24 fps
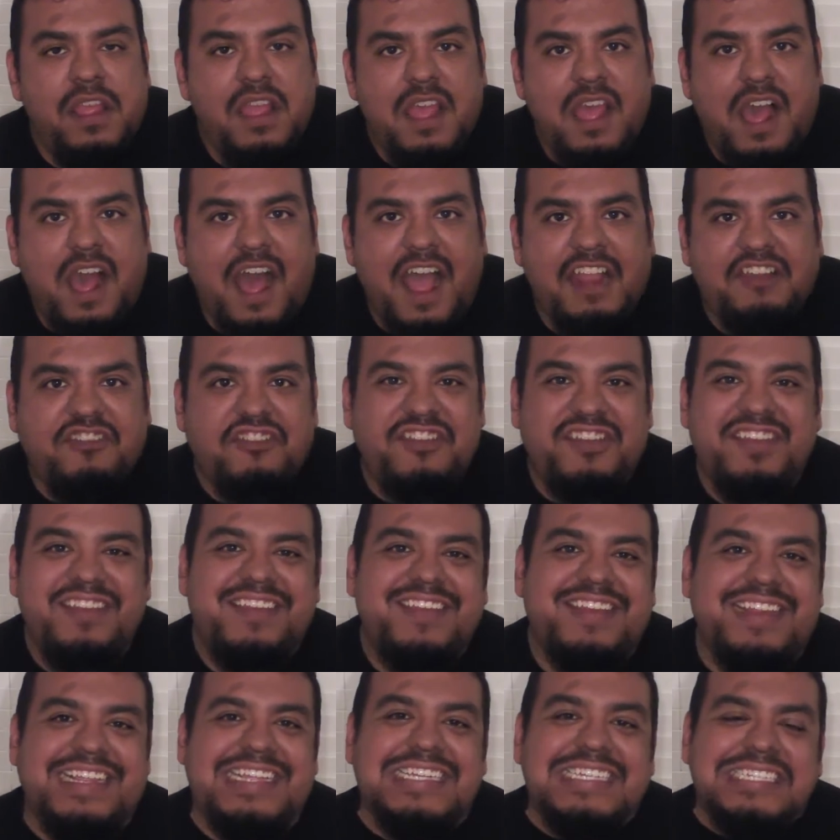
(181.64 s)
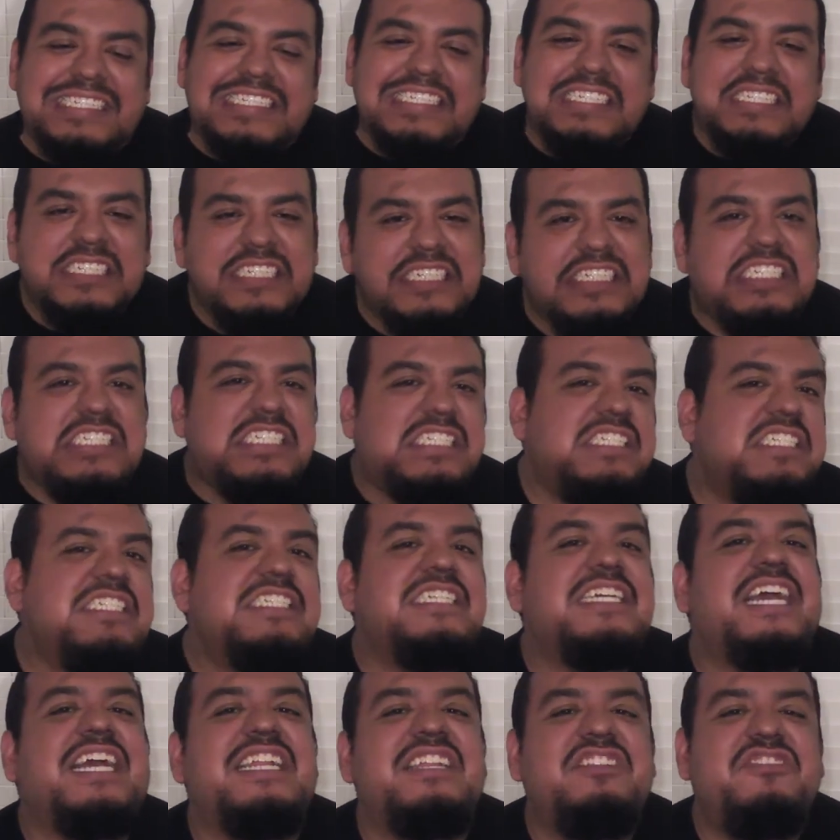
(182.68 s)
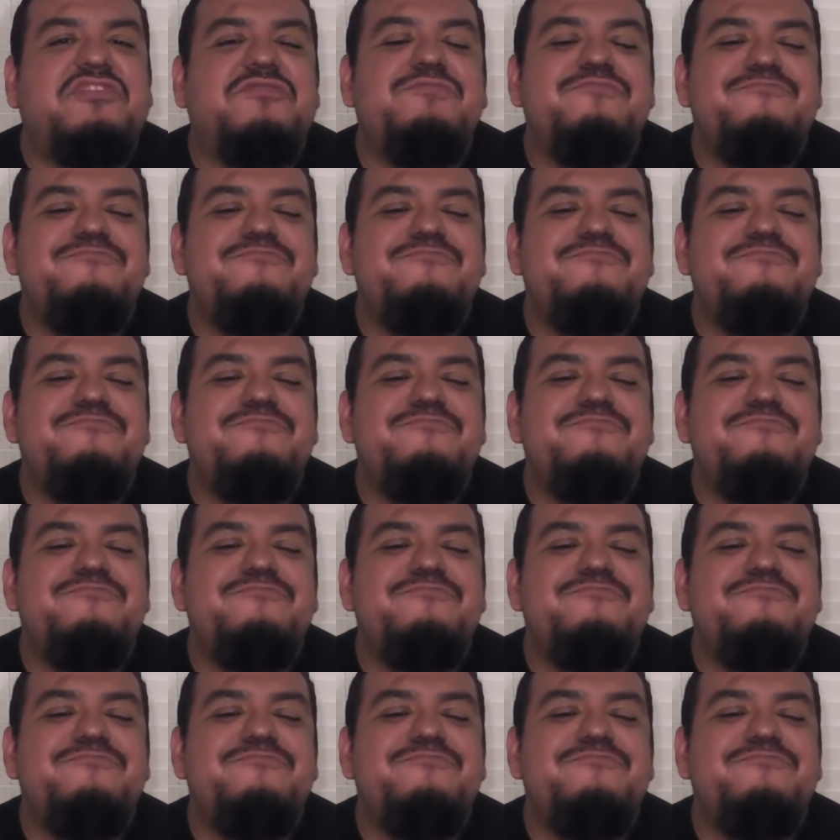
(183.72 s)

I just, I